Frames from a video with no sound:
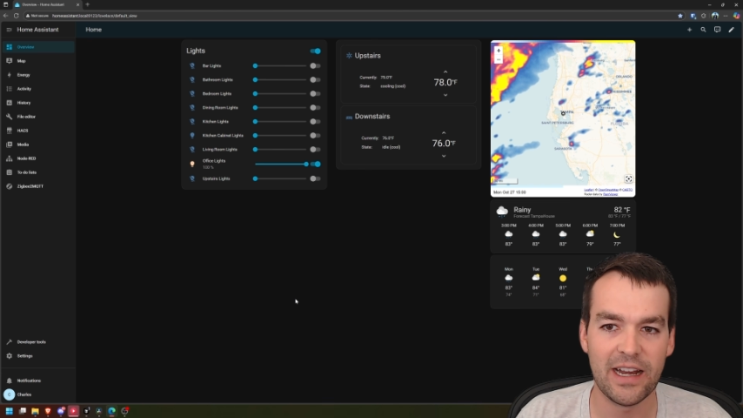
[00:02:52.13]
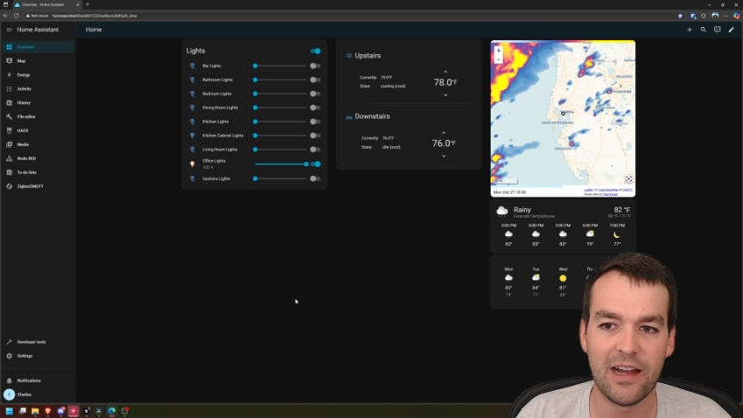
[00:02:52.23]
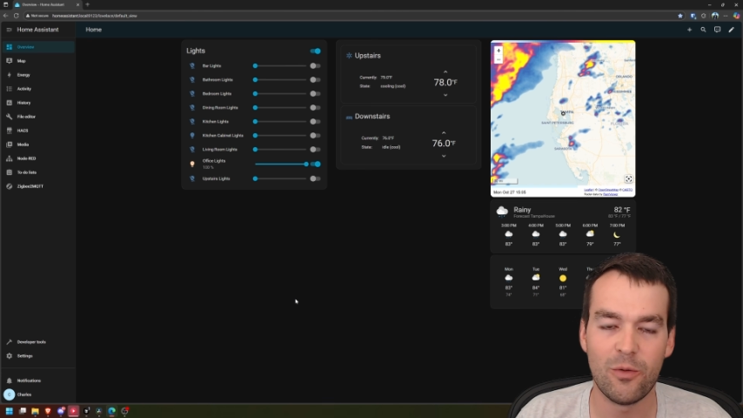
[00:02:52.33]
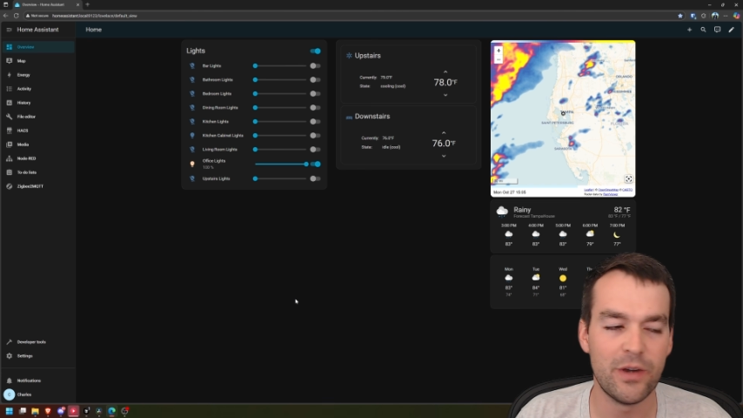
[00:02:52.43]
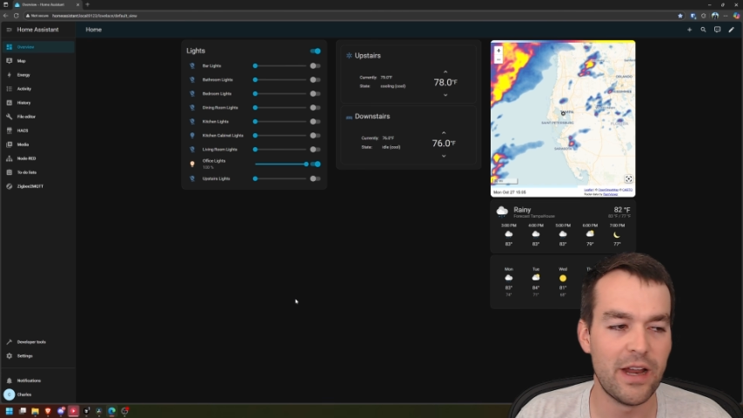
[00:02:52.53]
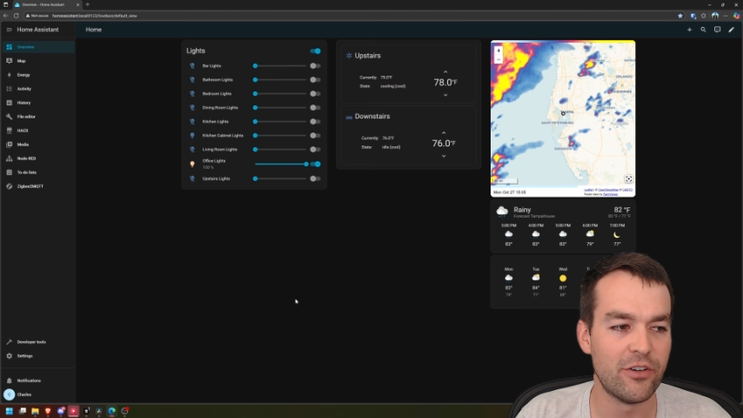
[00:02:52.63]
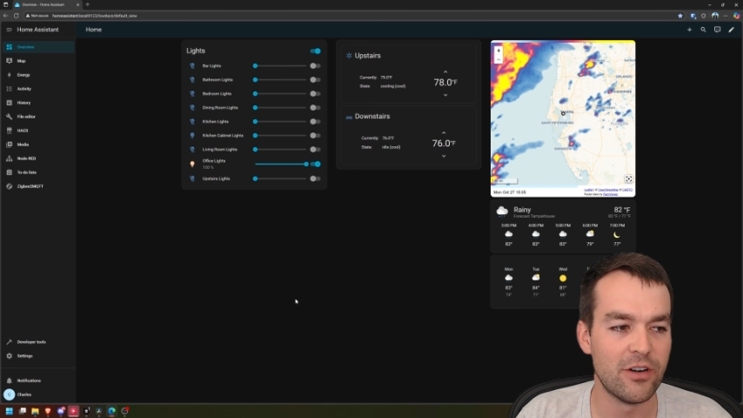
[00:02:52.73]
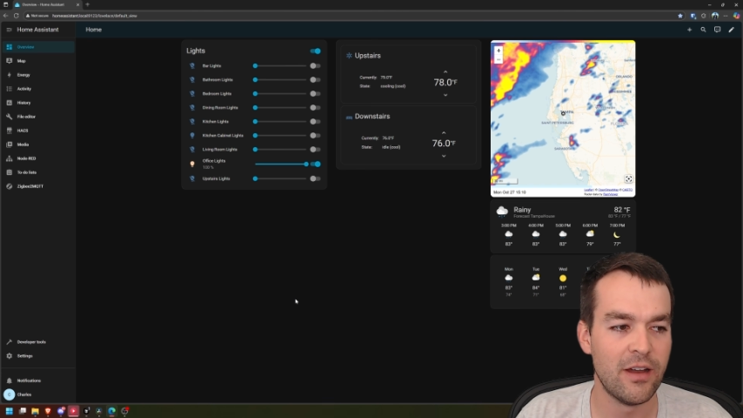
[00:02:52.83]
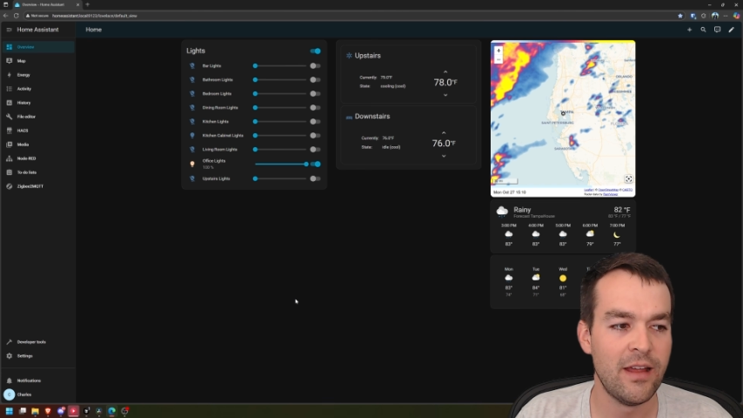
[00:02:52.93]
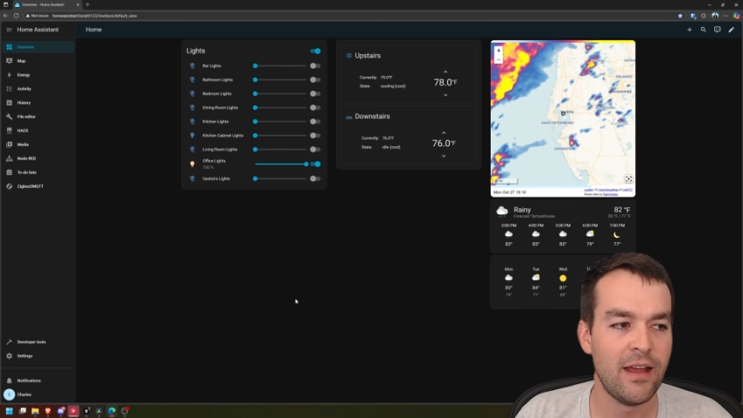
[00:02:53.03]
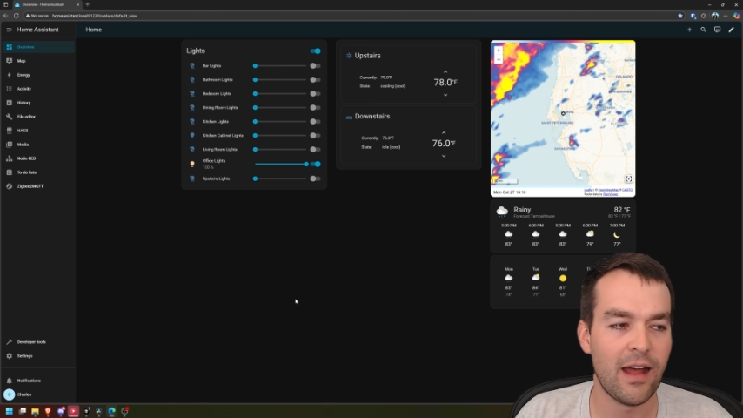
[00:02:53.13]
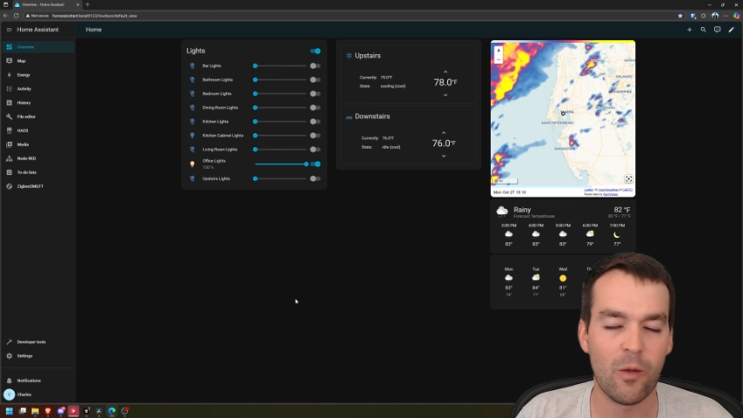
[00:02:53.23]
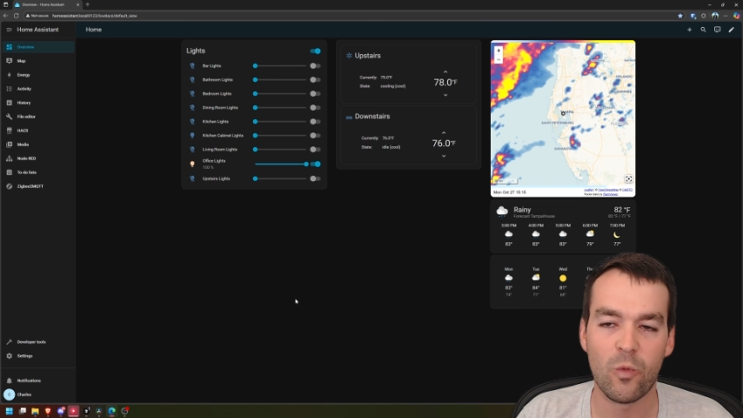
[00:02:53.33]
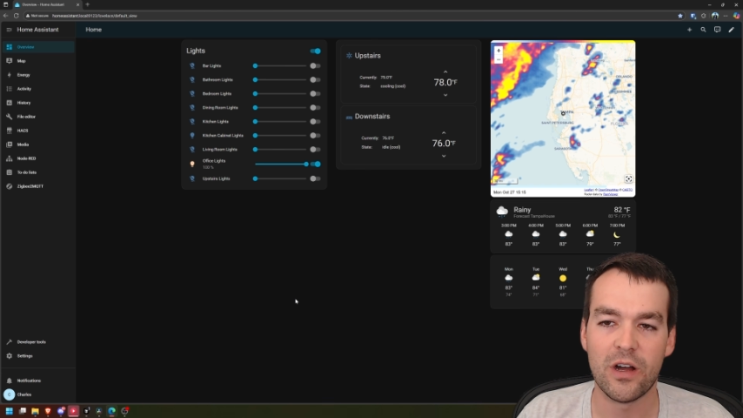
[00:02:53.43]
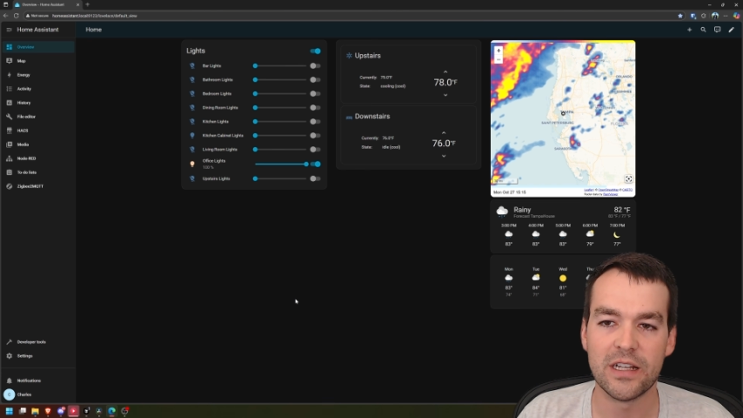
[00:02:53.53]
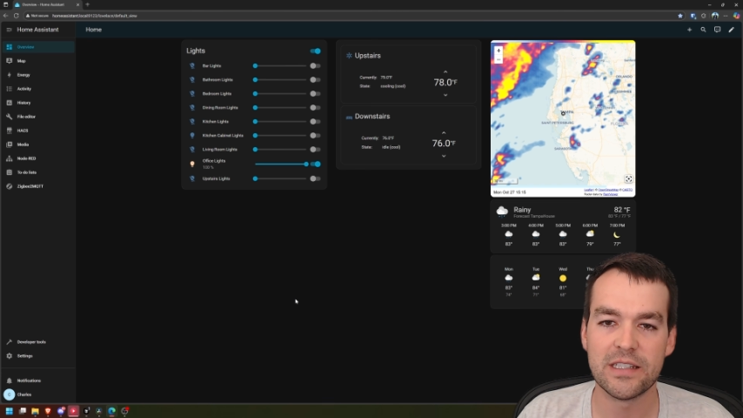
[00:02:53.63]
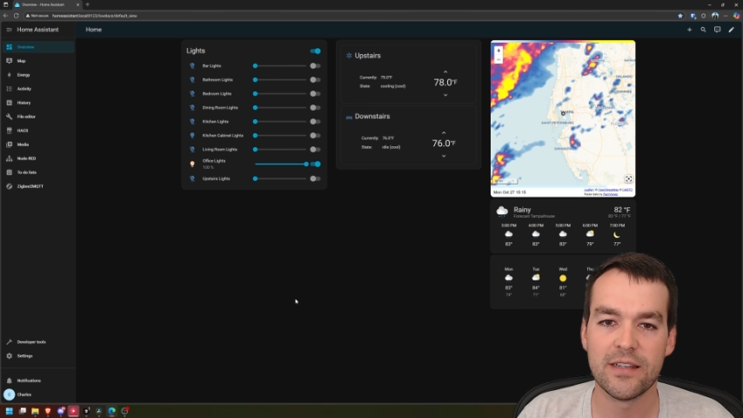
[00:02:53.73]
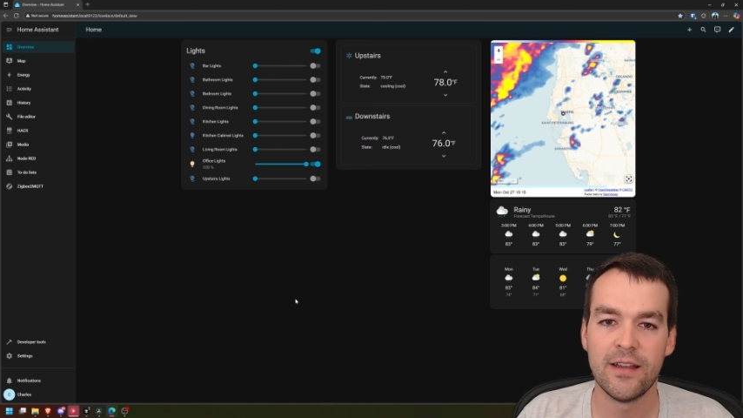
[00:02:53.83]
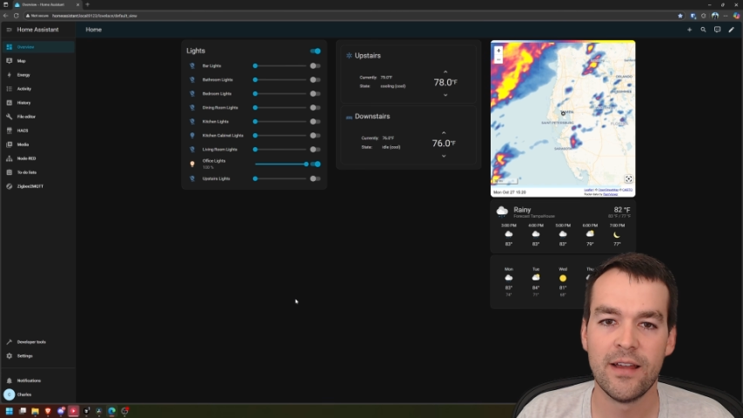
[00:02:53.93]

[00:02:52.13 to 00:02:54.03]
out whenever I want.